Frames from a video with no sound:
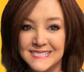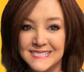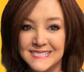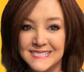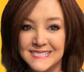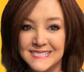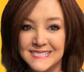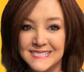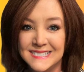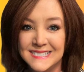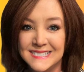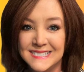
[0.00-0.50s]

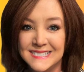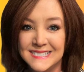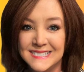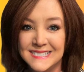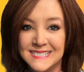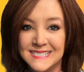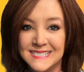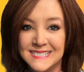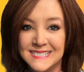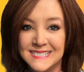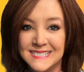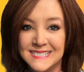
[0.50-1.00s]

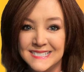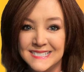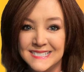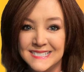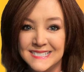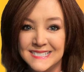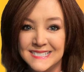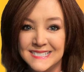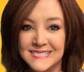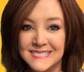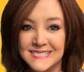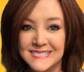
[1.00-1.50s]

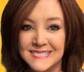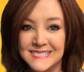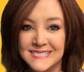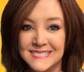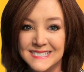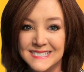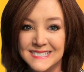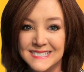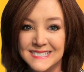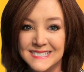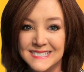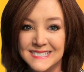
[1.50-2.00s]

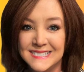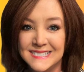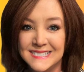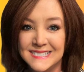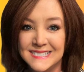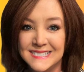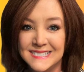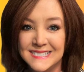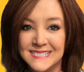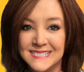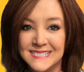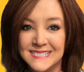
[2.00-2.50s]

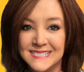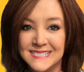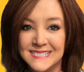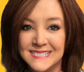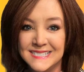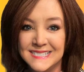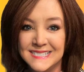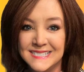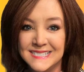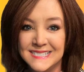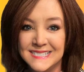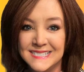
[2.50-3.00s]

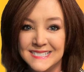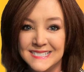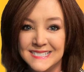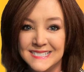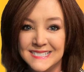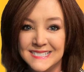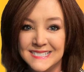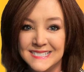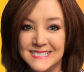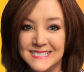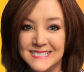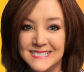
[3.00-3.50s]

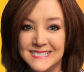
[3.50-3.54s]
[no speech]